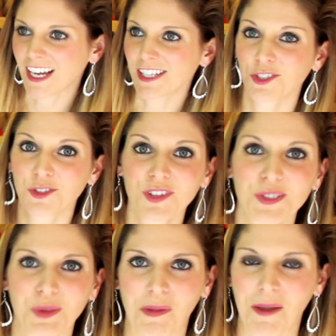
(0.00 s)
Okay, so do
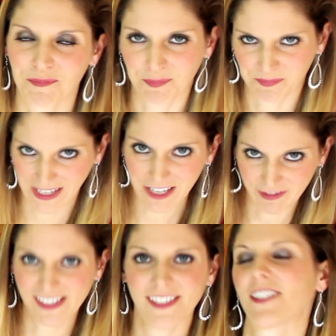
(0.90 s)
this with me. Make a
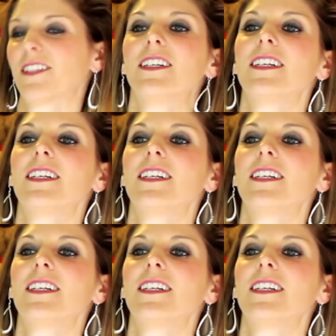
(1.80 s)
fist.